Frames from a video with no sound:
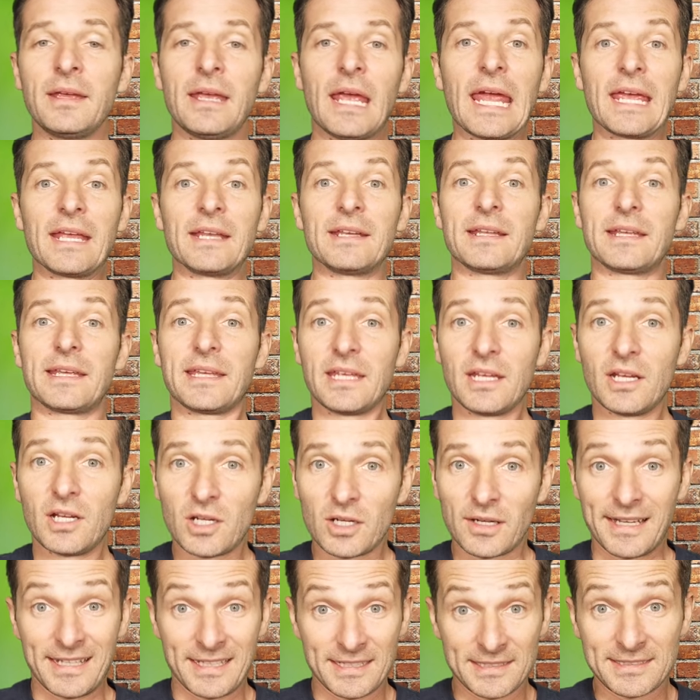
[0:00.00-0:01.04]
And here
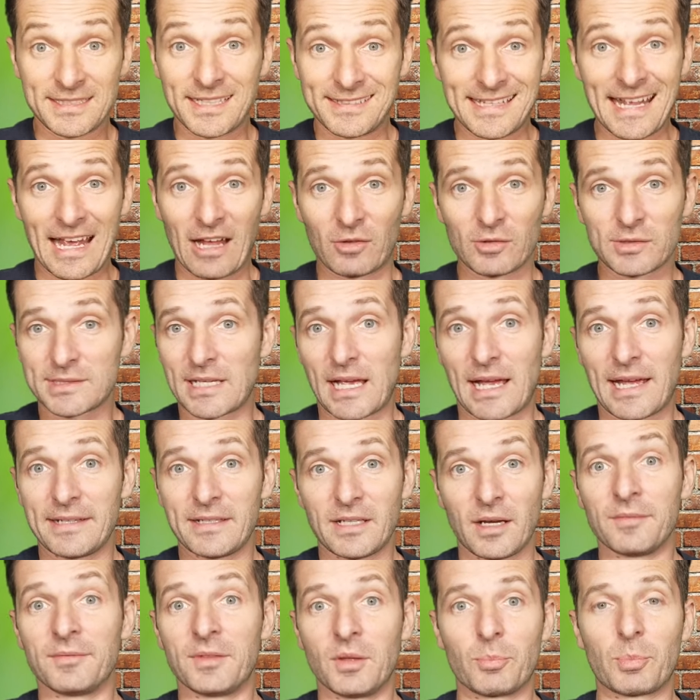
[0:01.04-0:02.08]
is the
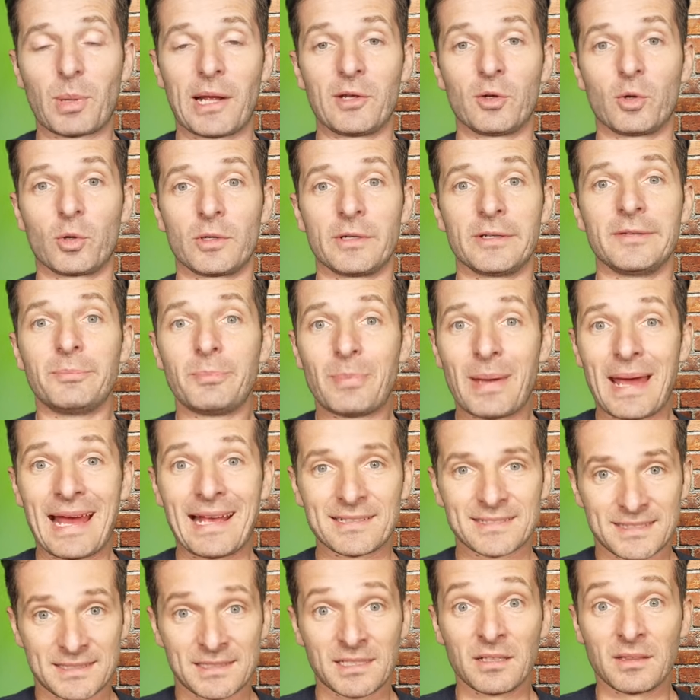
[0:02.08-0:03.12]
downside of the Priority
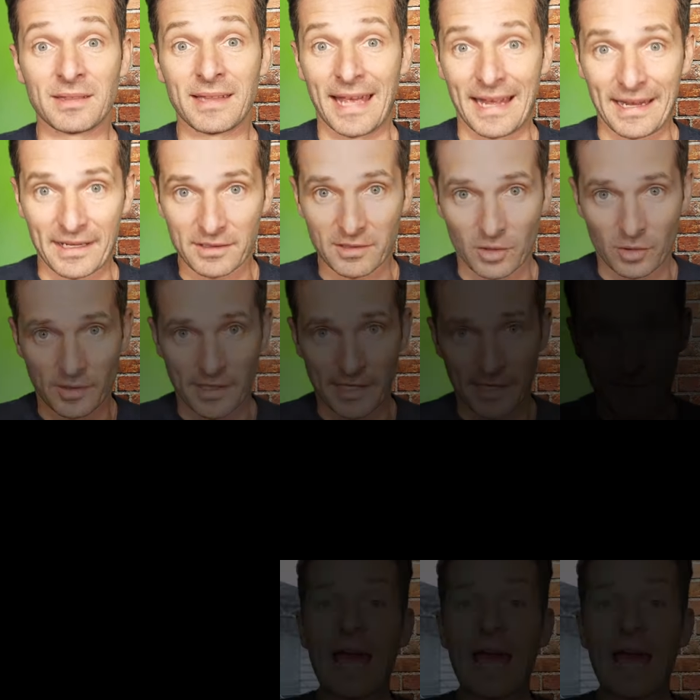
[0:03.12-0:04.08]
Pass Select, okay?